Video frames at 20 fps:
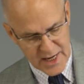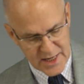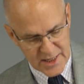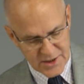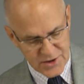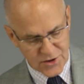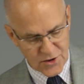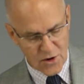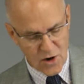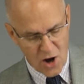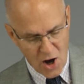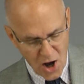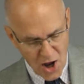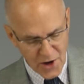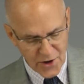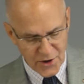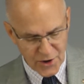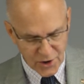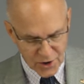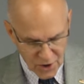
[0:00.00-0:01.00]
is to
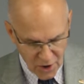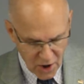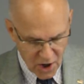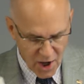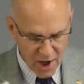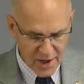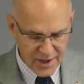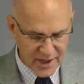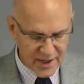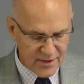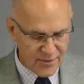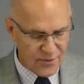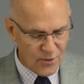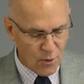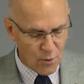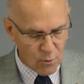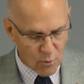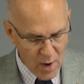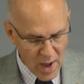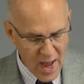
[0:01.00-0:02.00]
honor God in
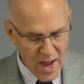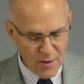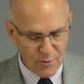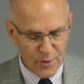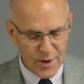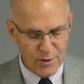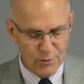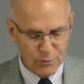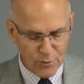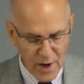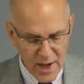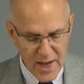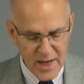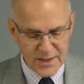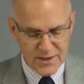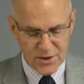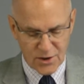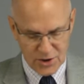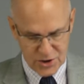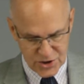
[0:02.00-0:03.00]
the way we
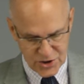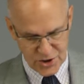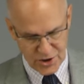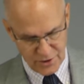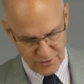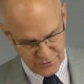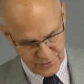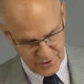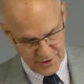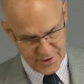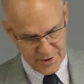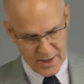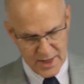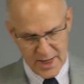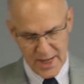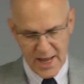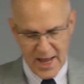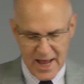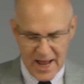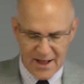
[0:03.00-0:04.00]
raise our children
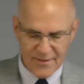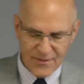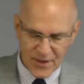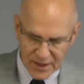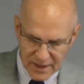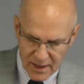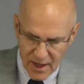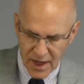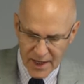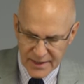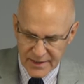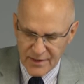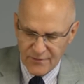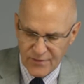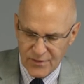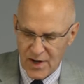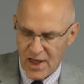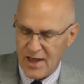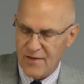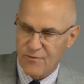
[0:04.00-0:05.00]
and the kind
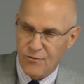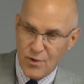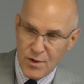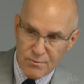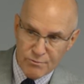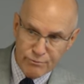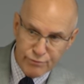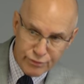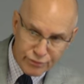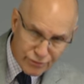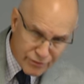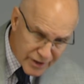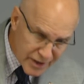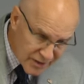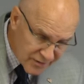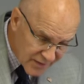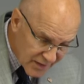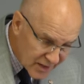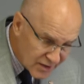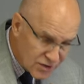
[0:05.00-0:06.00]
of life we
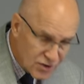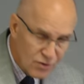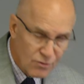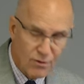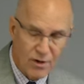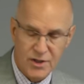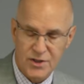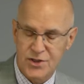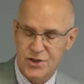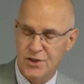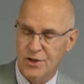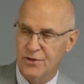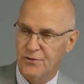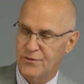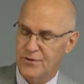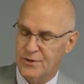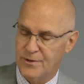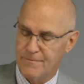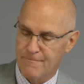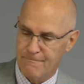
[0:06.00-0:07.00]
breathe into our
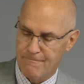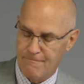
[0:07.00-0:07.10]
children.